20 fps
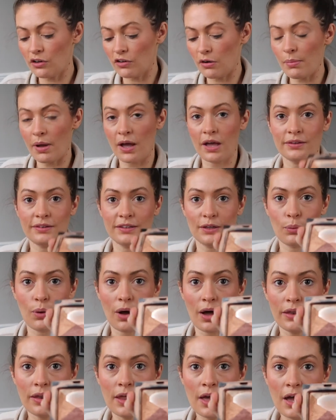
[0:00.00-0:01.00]
Laura Mercier
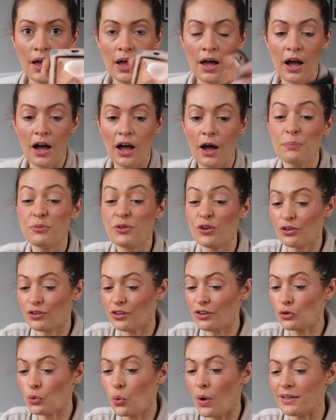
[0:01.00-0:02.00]
one, um, just
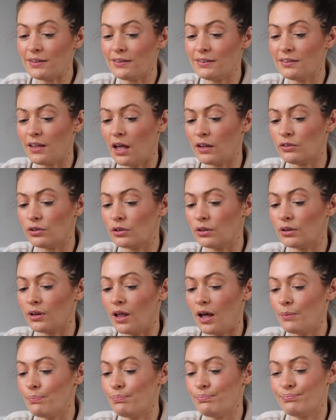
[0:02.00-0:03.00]
because it's quite
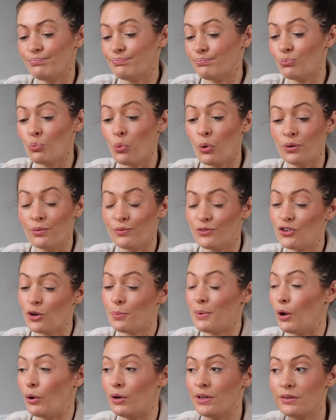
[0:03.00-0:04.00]
subtle. I wouldn't,
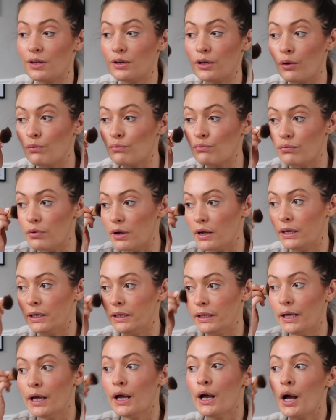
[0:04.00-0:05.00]
to be honest, I don't
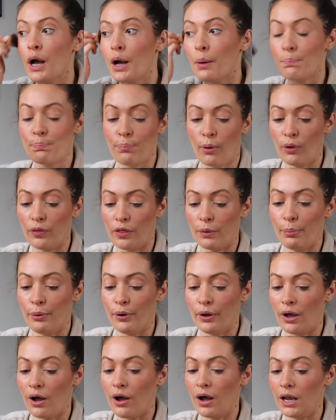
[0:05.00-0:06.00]
really bother
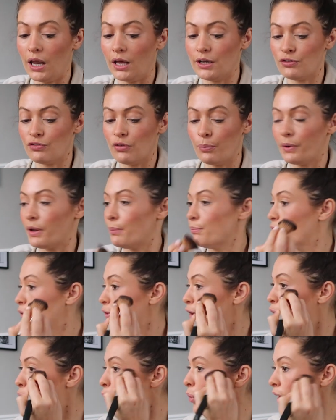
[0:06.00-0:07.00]
putting highlighter on when I'm
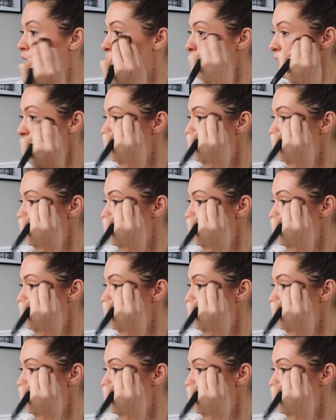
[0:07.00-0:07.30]
doing a quick